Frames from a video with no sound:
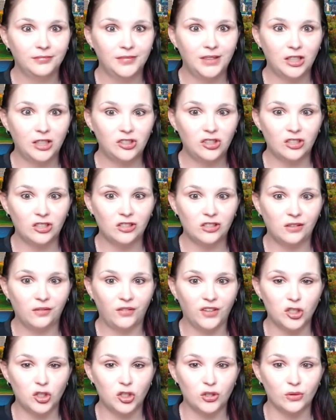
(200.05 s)
digestive
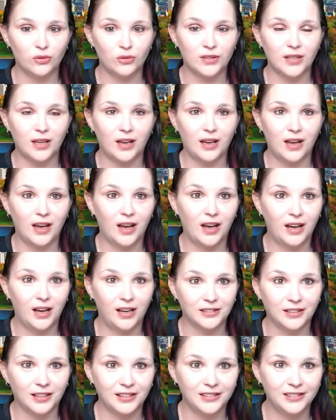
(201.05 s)
issues,
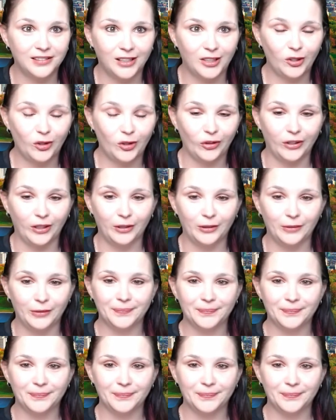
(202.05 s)
as I said earlier.